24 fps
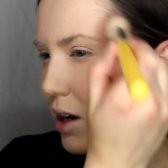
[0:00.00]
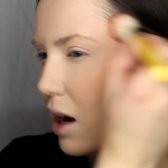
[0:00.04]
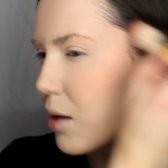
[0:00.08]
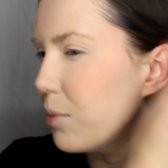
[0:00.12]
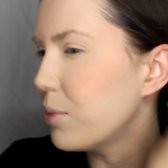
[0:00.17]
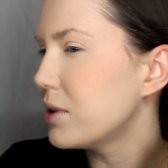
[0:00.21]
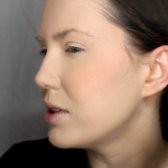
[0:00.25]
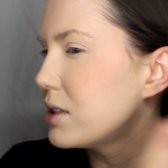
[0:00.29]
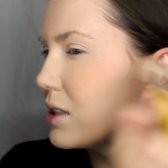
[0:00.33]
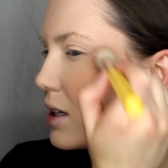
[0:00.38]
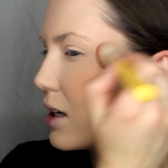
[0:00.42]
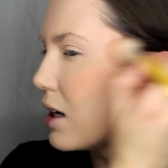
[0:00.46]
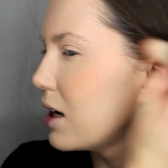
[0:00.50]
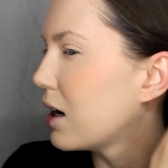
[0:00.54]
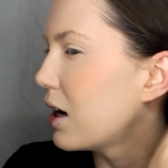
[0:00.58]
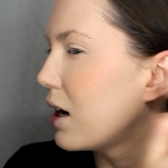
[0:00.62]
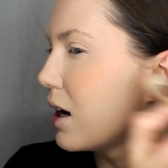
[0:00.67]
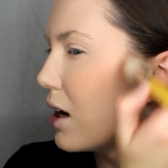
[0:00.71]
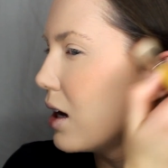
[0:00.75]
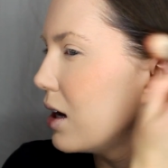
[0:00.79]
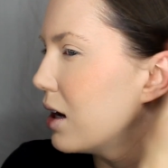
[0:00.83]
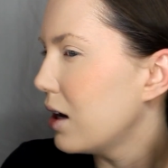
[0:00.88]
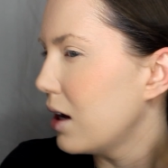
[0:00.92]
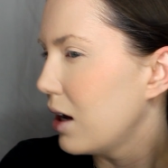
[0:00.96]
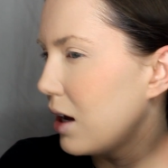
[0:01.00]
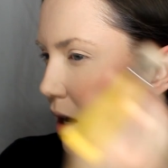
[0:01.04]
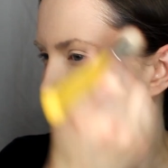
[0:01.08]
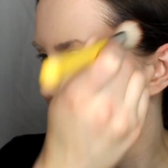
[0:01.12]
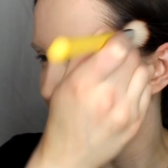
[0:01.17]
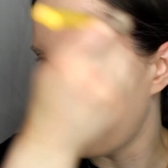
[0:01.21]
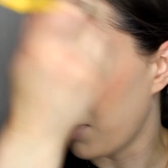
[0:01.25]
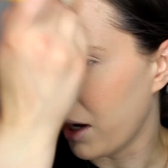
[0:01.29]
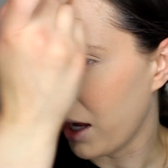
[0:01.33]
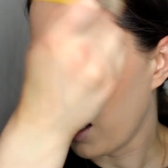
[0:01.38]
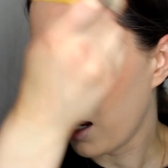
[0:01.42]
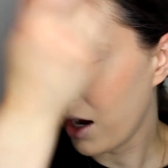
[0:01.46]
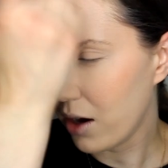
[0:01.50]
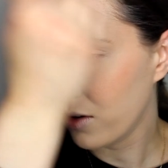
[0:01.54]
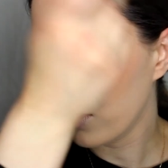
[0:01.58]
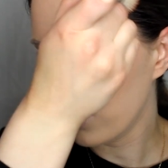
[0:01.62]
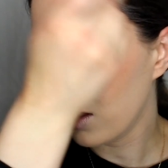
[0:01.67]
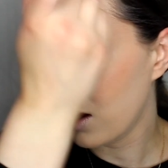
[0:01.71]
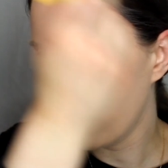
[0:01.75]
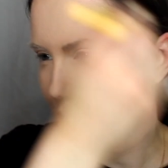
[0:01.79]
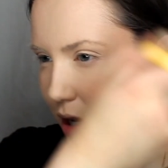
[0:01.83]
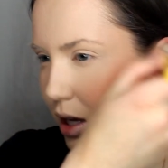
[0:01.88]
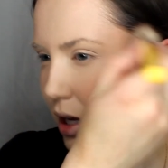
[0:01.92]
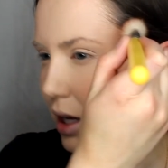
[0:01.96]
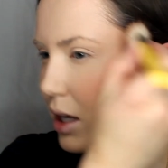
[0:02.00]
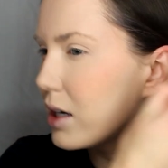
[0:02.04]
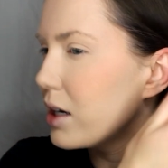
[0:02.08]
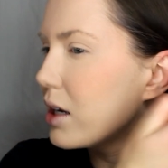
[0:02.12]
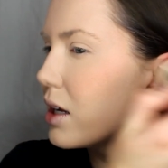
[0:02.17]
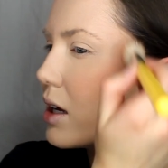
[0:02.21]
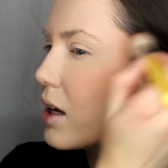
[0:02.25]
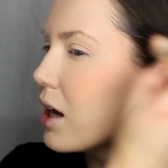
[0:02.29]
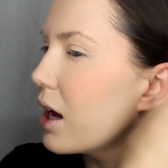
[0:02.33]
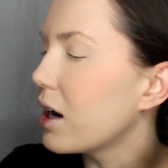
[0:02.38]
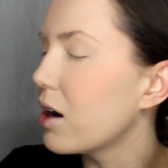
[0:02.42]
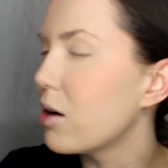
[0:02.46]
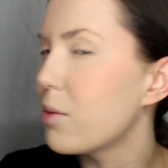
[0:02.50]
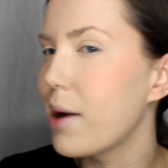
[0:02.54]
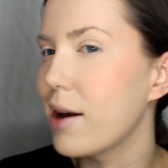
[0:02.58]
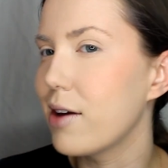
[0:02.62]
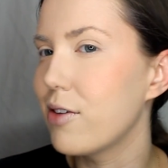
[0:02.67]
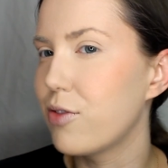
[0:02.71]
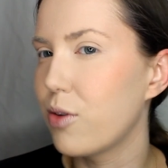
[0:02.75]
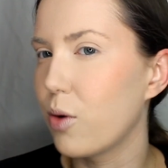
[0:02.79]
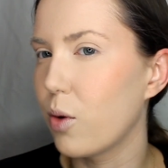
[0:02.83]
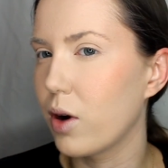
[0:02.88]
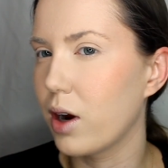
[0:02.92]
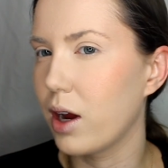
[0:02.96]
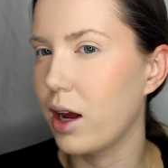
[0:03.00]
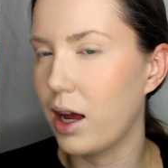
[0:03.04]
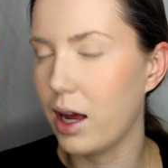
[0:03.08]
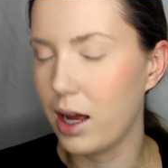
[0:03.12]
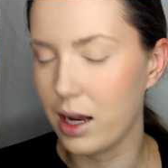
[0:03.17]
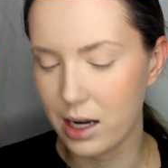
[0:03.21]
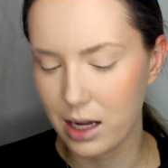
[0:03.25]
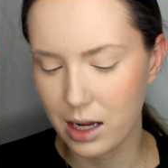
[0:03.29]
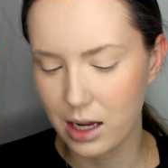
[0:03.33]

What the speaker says: up into my hairline and on my forehead.